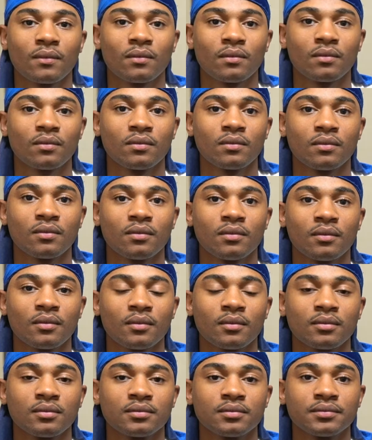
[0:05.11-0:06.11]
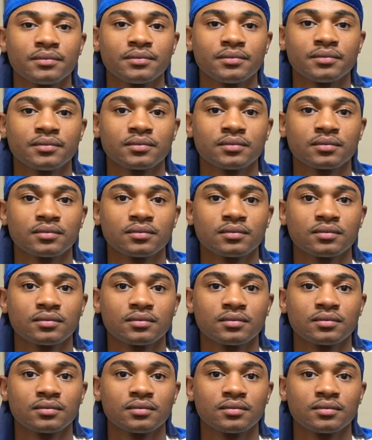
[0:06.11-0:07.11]

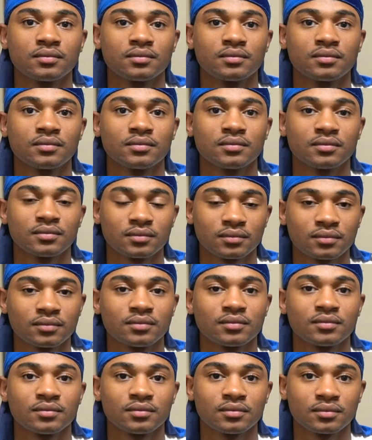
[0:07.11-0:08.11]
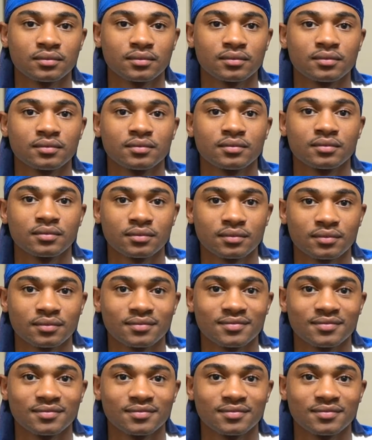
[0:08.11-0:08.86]
[no speech]